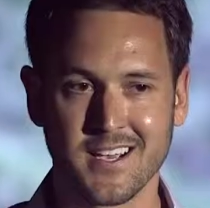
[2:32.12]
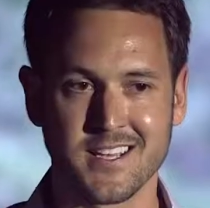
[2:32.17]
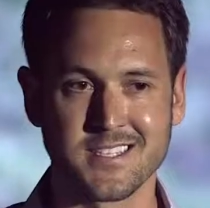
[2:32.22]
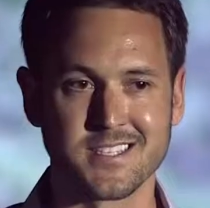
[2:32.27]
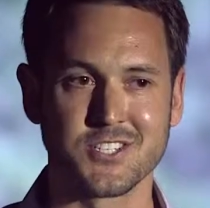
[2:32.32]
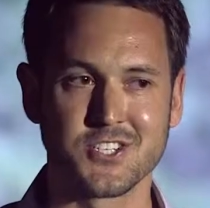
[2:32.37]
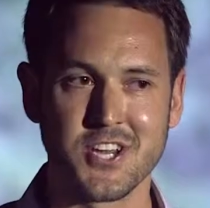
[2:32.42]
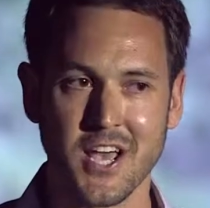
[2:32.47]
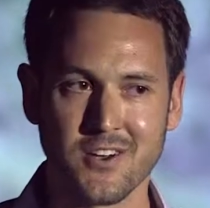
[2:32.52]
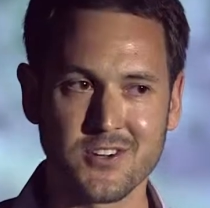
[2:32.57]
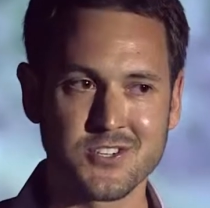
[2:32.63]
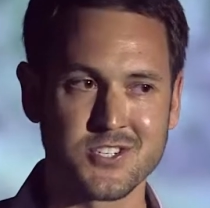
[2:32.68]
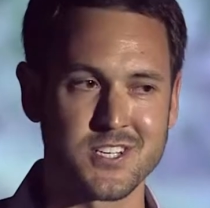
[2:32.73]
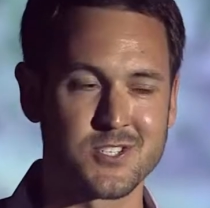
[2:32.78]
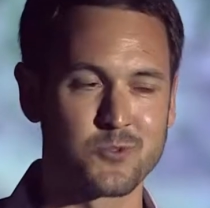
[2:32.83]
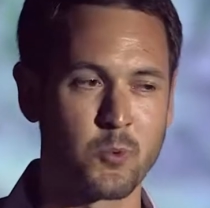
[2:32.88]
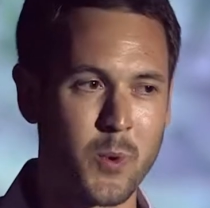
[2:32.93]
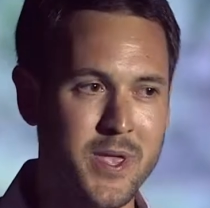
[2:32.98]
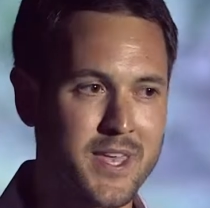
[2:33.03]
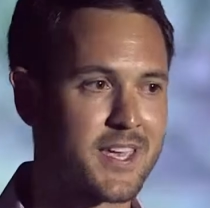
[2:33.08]
Because the challenge
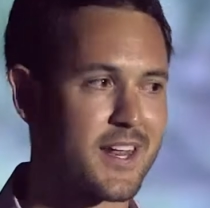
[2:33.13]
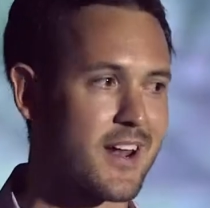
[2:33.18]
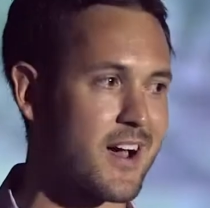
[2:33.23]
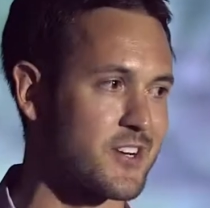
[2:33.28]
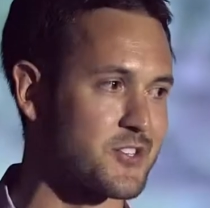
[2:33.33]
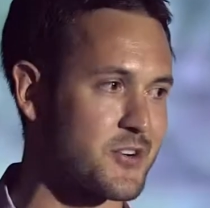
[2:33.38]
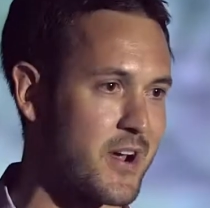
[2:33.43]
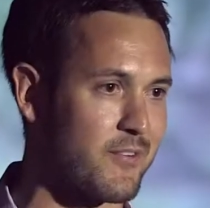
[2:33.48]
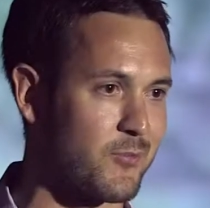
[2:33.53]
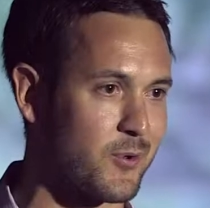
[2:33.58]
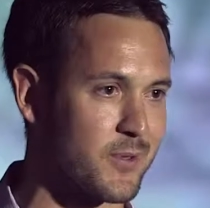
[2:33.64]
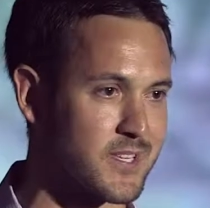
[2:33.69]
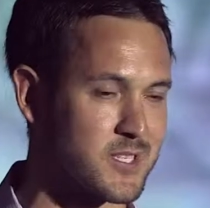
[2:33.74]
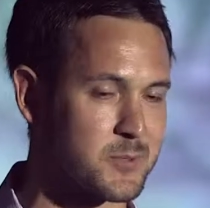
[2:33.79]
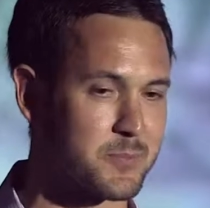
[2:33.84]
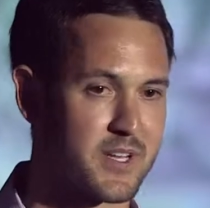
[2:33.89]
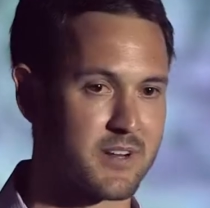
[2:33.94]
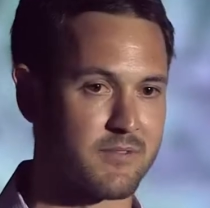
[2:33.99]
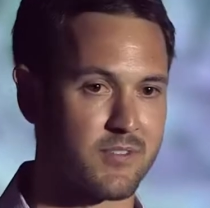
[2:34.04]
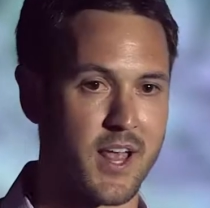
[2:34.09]
is we cannot travel at the
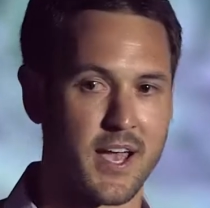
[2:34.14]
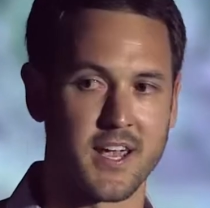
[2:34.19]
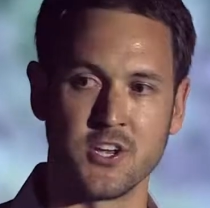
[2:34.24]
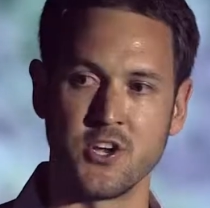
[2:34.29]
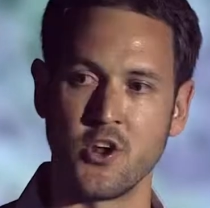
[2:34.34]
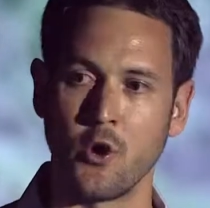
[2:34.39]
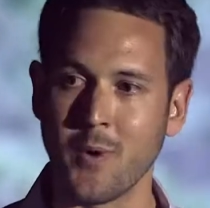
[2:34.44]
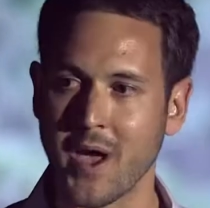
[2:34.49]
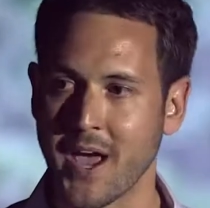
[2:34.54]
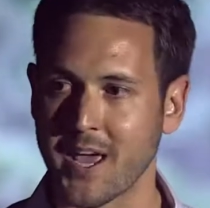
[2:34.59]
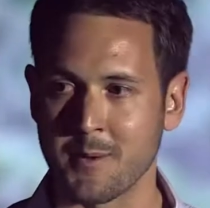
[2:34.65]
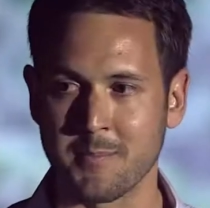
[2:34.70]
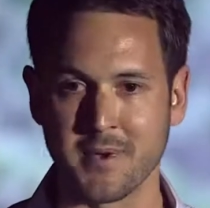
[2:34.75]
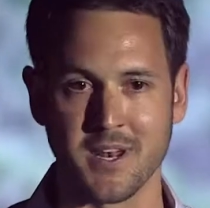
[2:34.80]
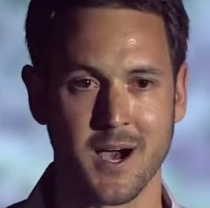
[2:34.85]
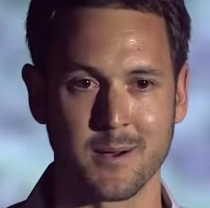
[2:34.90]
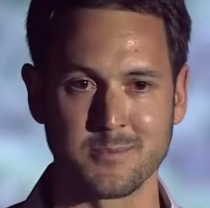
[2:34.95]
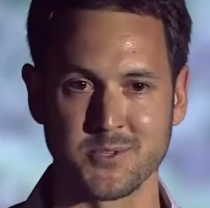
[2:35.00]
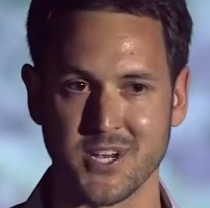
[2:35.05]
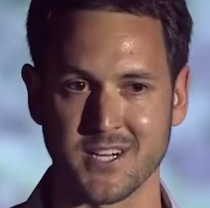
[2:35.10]
speed of light. No animate
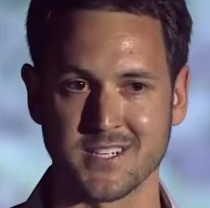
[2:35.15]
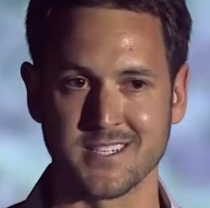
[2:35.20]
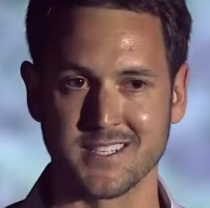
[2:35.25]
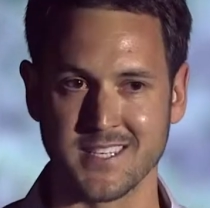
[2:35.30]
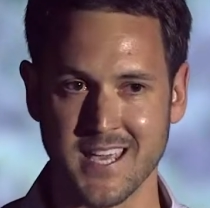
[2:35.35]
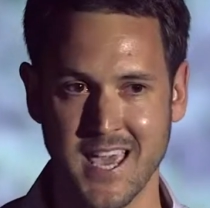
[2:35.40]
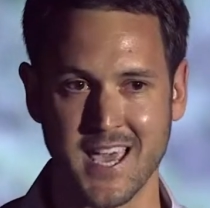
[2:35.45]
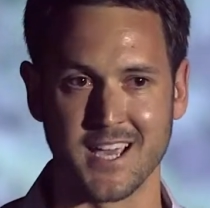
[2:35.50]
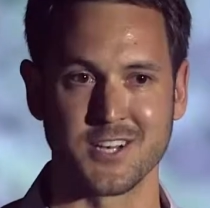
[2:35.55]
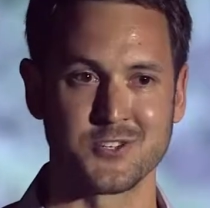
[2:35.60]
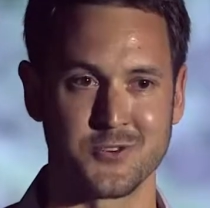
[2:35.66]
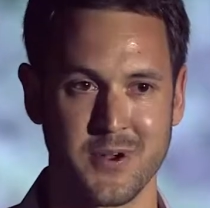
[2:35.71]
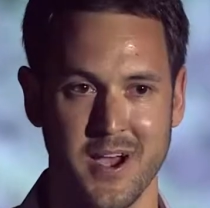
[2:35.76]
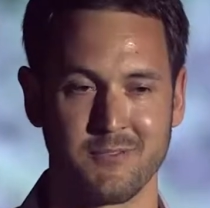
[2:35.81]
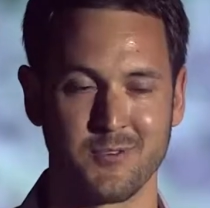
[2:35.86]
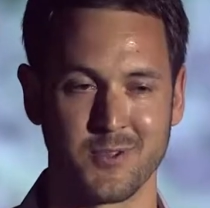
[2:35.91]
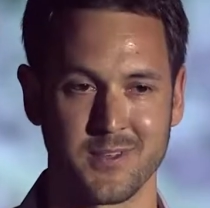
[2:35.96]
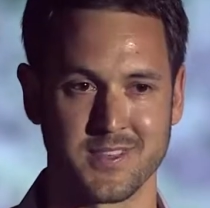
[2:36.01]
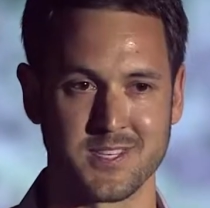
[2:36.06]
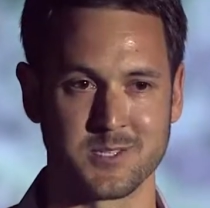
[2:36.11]
object can
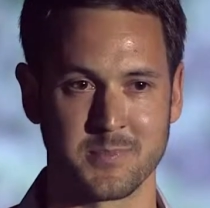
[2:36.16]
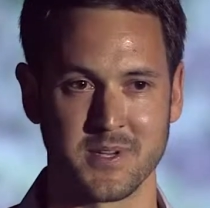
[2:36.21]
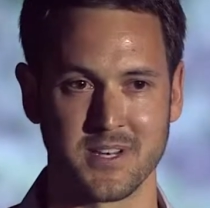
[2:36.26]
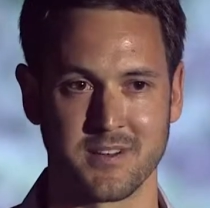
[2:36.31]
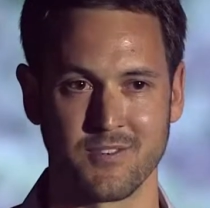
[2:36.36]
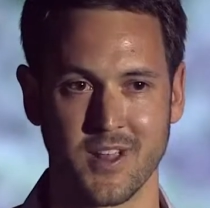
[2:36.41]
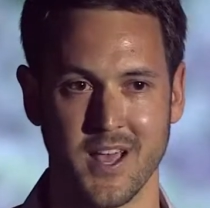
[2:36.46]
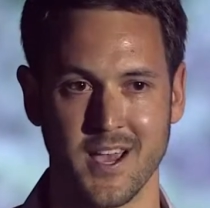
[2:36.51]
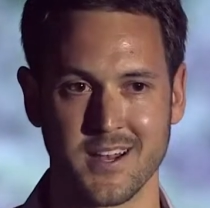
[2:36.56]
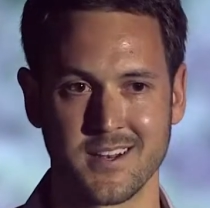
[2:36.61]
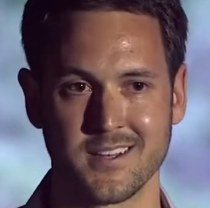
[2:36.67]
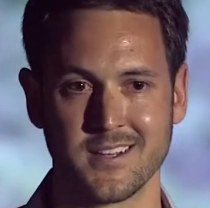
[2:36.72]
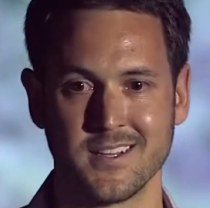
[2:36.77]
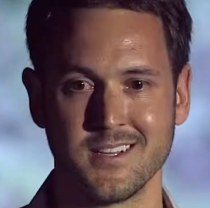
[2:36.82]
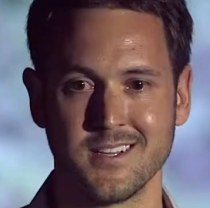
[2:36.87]
travel at the speed of light.